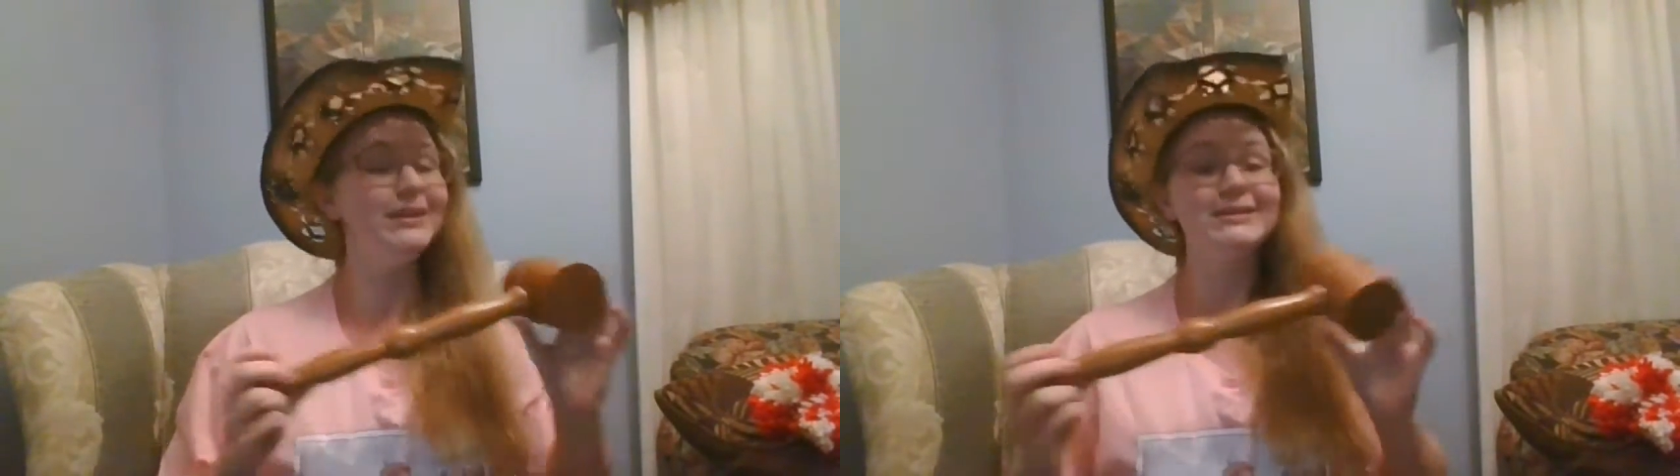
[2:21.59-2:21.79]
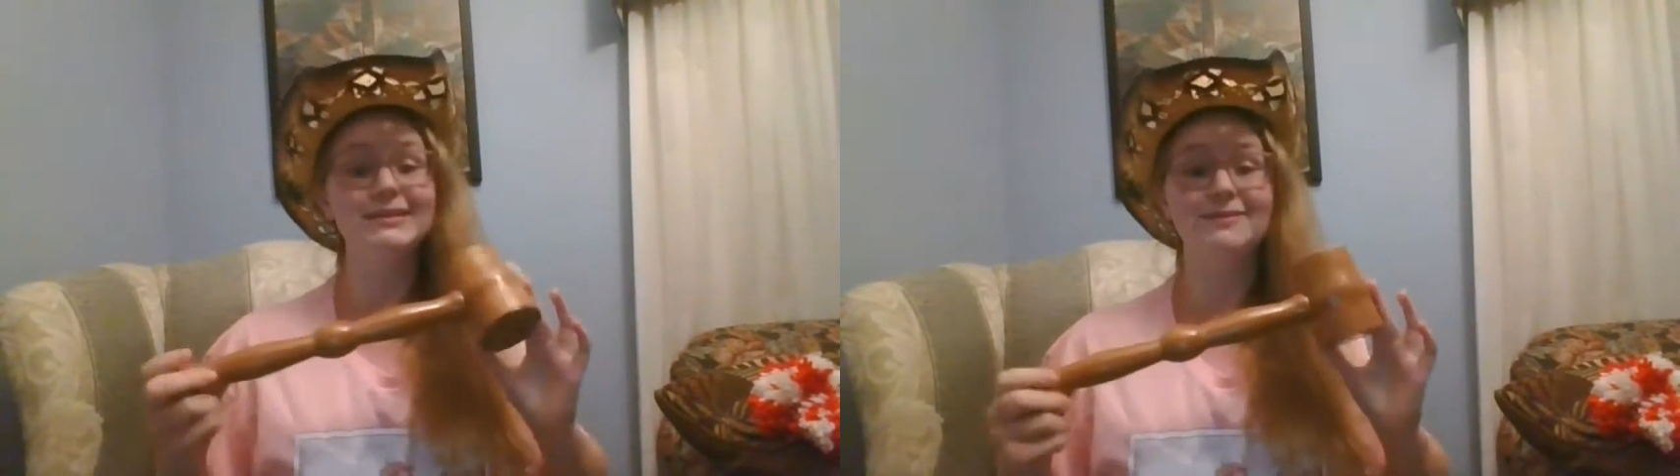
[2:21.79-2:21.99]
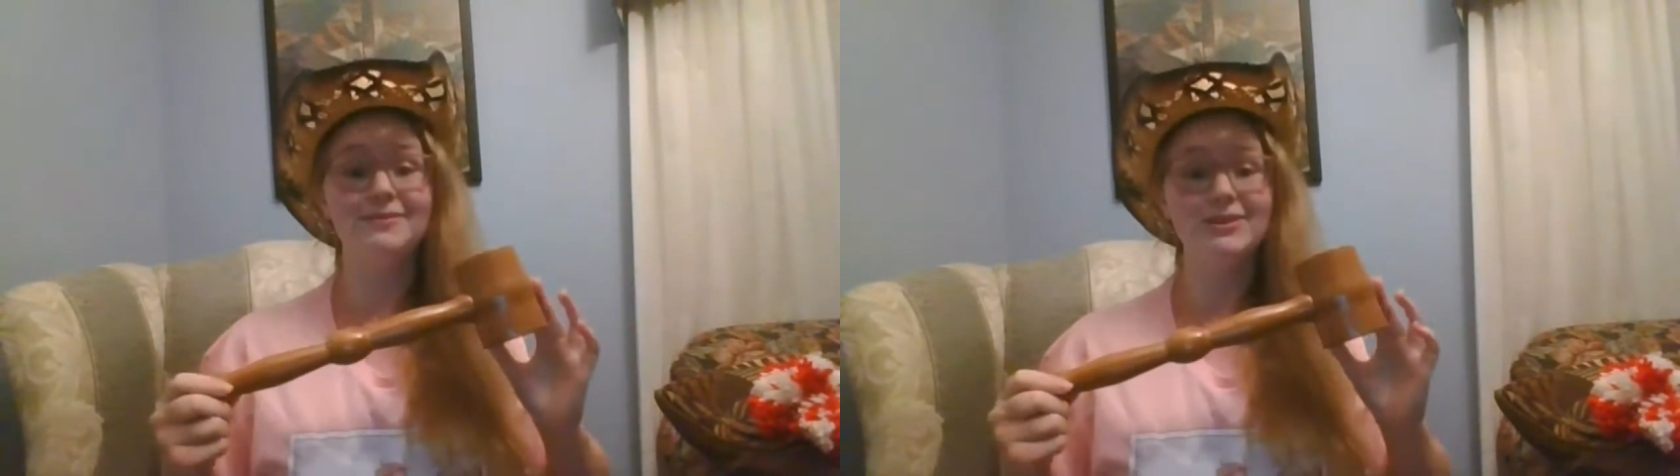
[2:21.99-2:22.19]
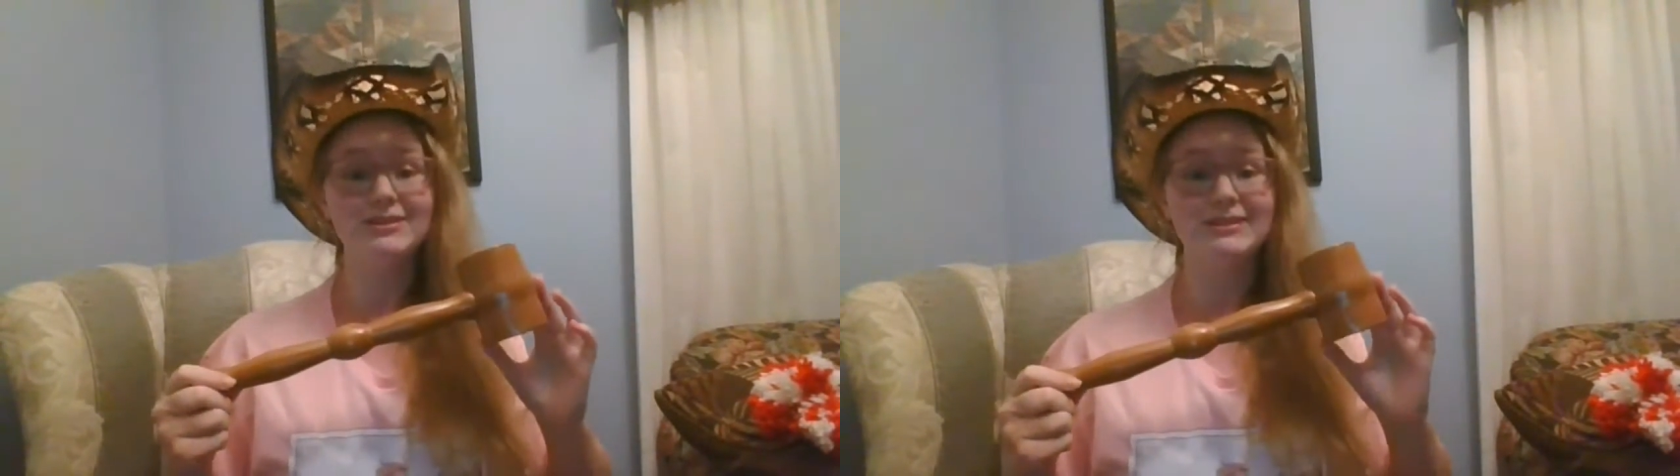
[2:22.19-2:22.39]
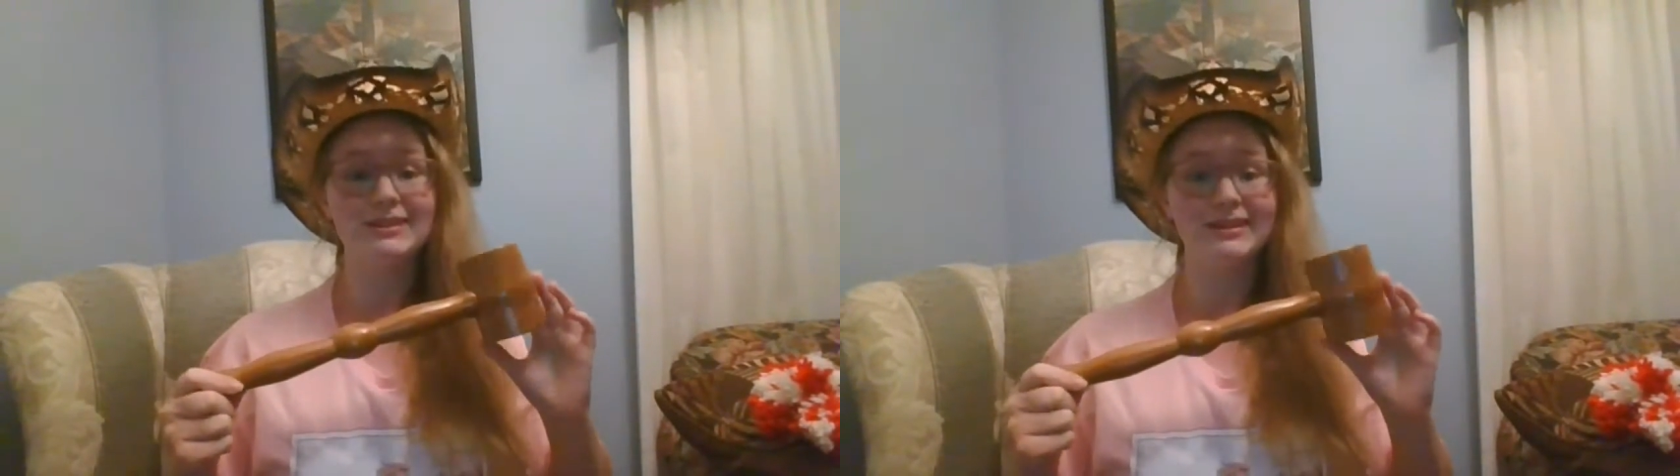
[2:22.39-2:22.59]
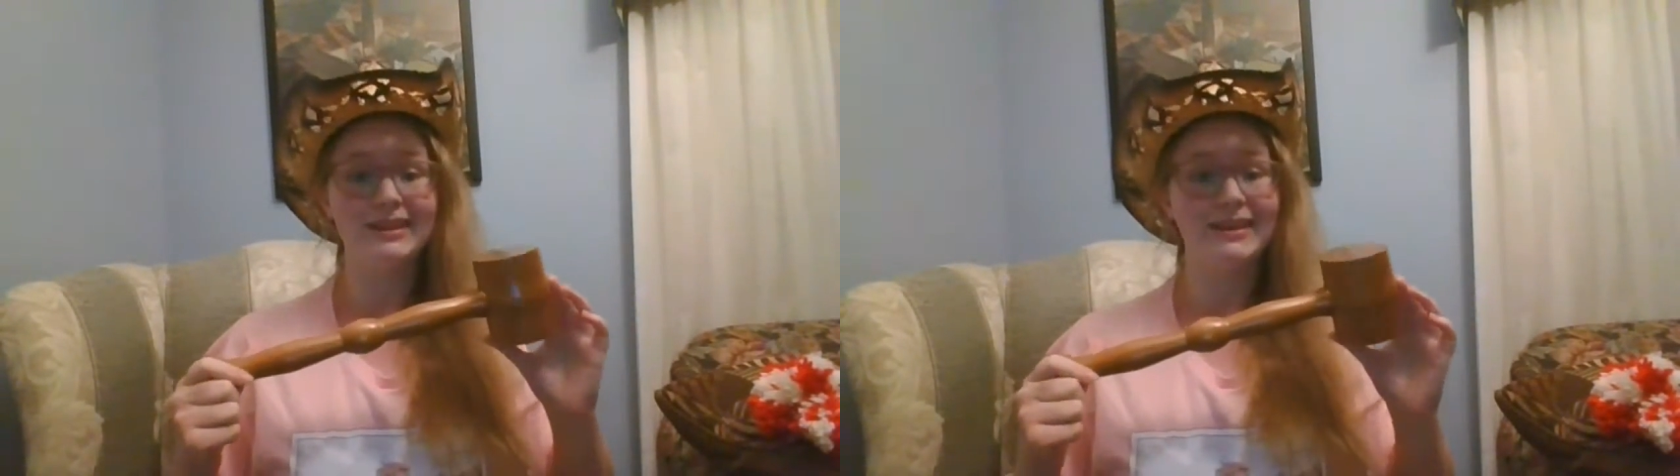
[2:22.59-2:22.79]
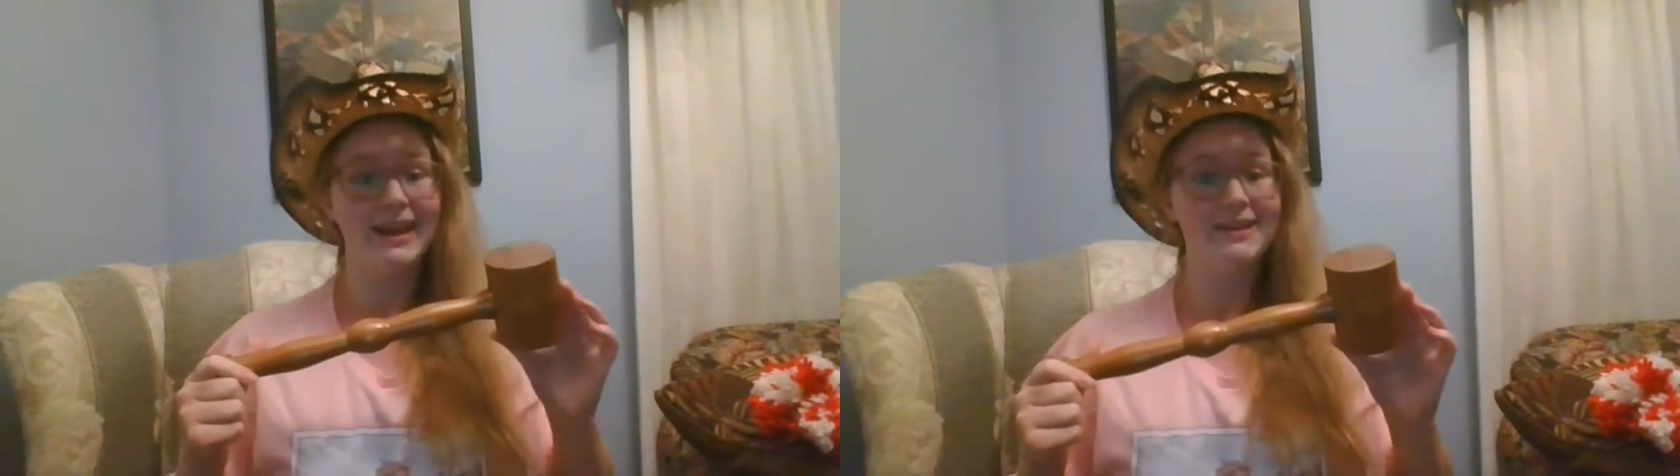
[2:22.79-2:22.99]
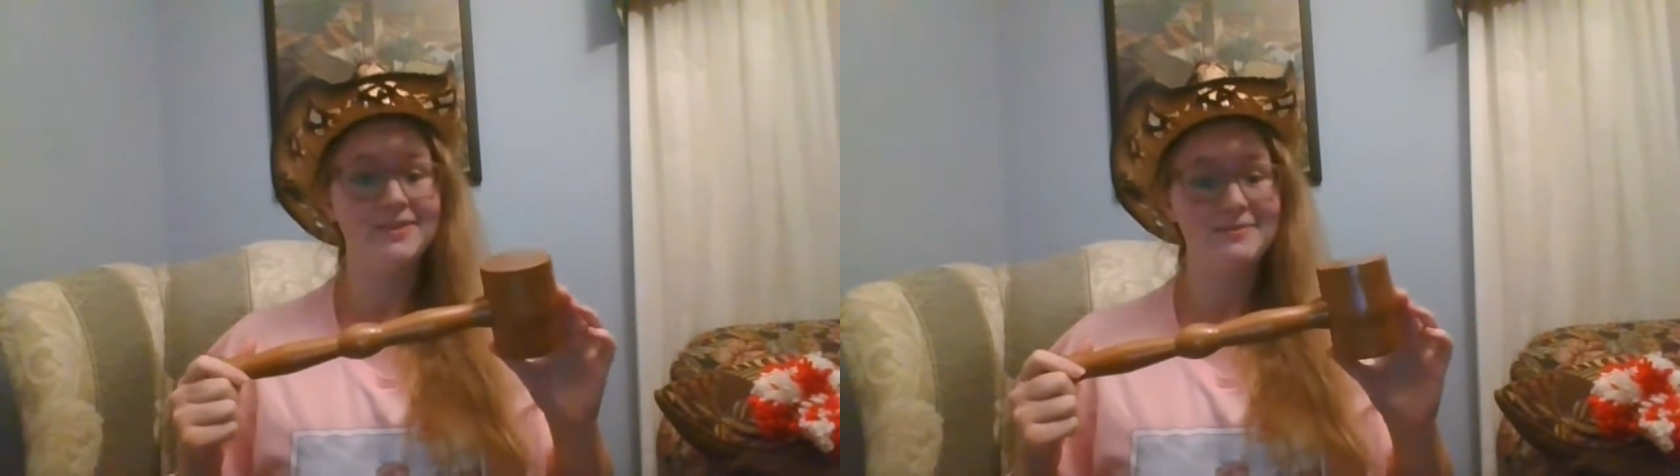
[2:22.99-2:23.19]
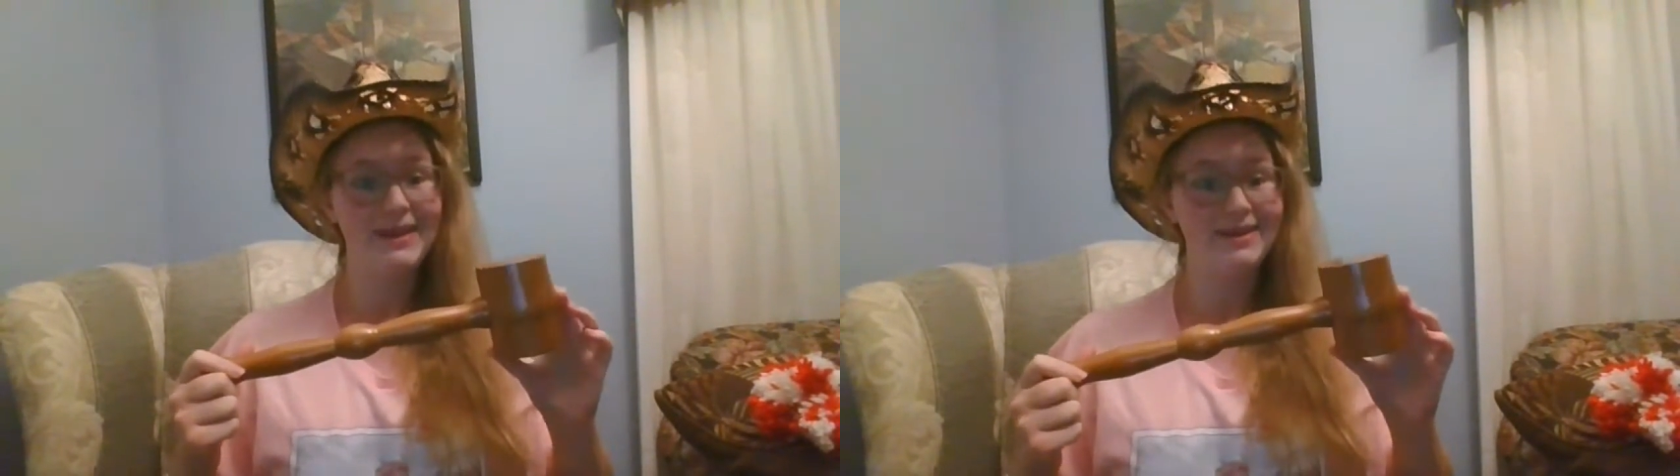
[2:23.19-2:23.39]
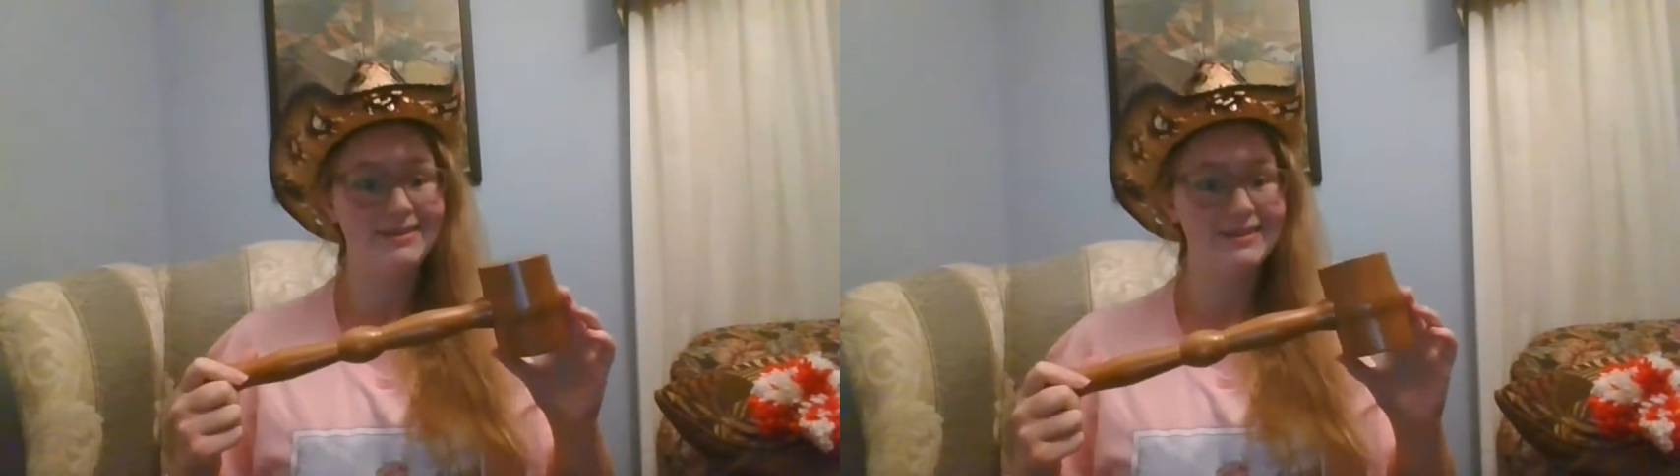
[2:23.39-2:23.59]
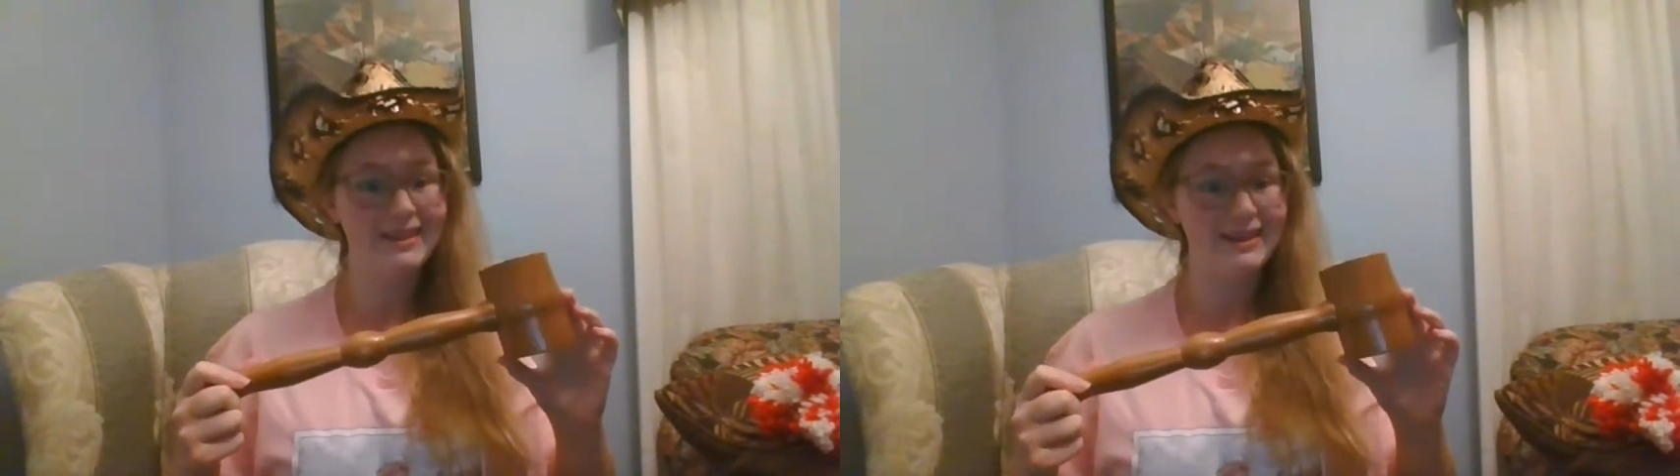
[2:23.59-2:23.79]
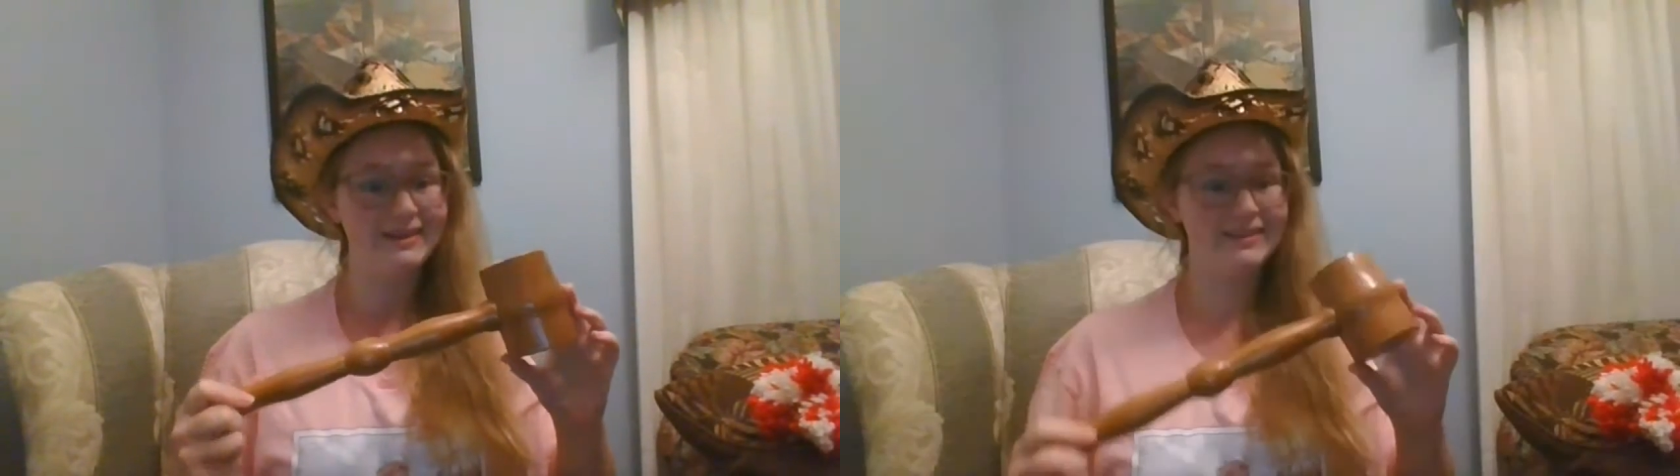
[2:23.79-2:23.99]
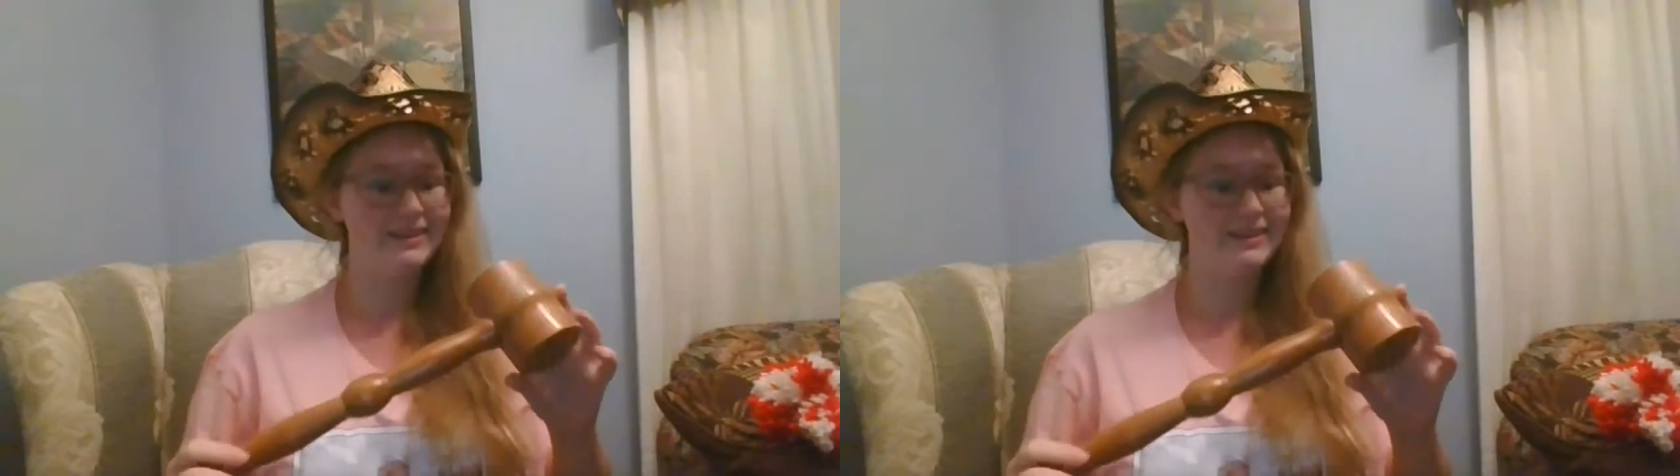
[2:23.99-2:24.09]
this is the first thing I ever made on the lathe.